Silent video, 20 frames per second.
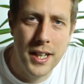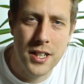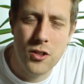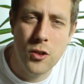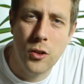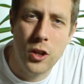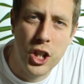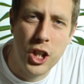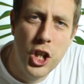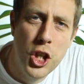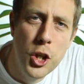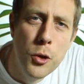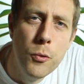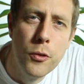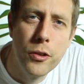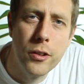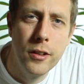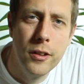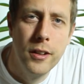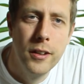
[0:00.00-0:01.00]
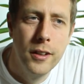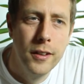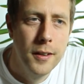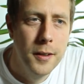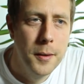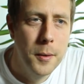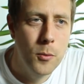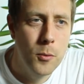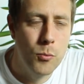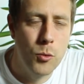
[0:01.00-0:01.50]
It's not acute
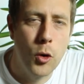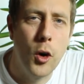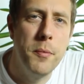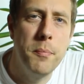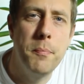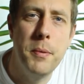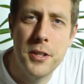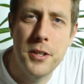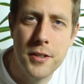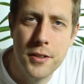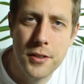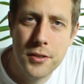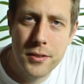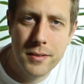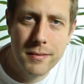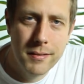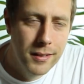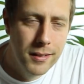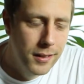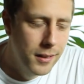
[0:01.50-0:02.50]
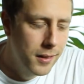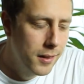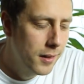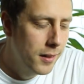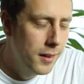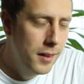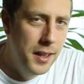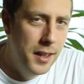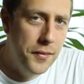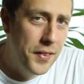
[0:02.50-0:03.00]
ripe bitterness,
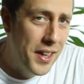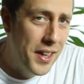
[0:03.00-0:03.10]
if